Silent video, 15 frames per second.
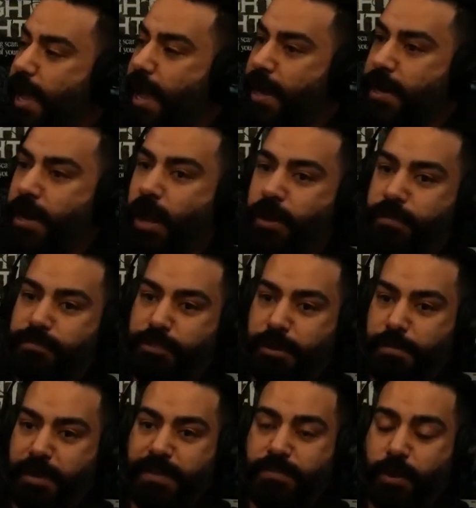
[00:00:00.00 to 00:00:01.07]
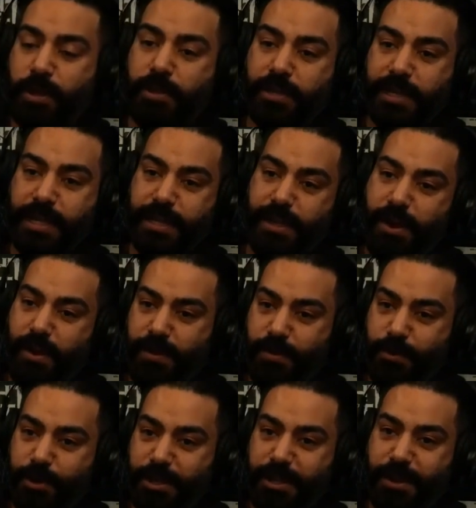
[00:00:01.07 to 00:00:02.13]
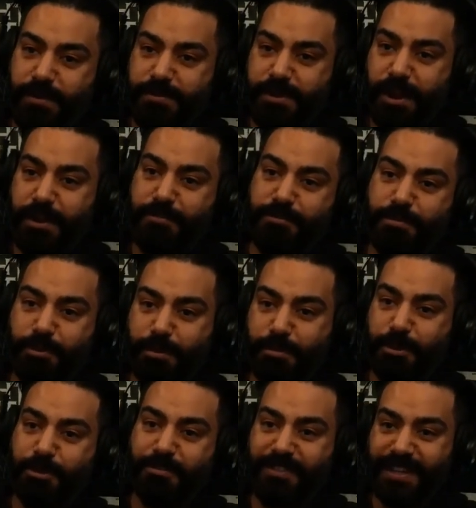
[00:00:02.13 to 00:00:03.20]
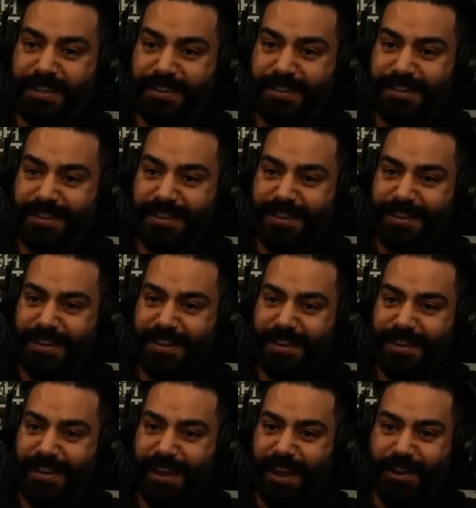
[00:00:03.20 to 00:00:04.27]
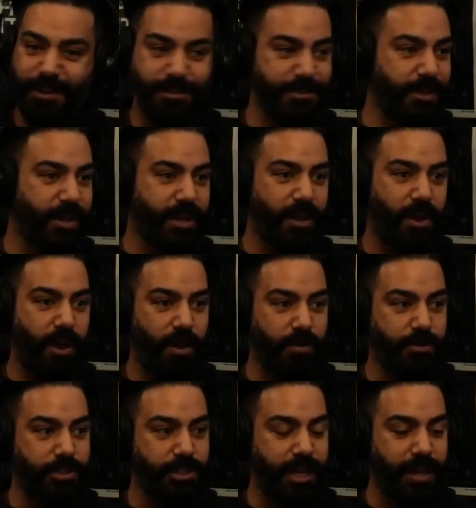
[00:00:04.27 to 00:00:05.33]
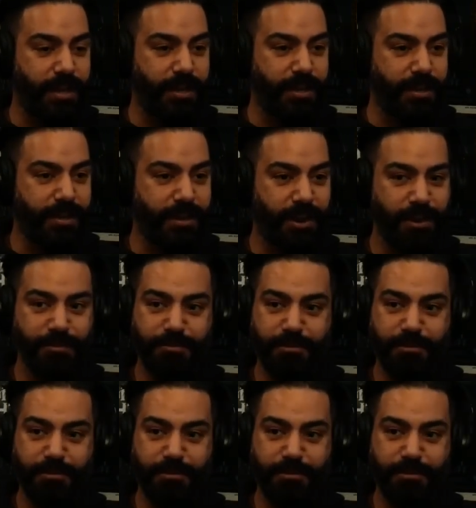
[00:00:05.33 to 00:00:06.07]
And none of them, even though I couldn't hear audio, none of them were moving. And I was like, oh shit, none